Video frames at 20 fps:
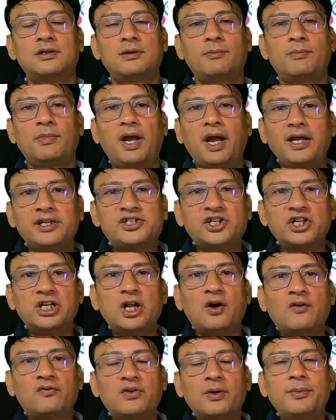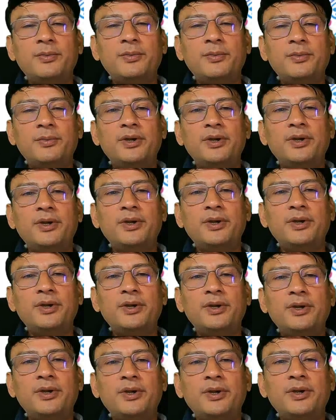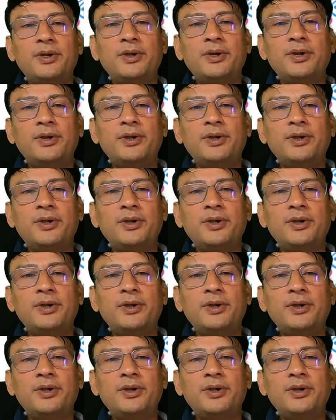agenda of the meeting. Share.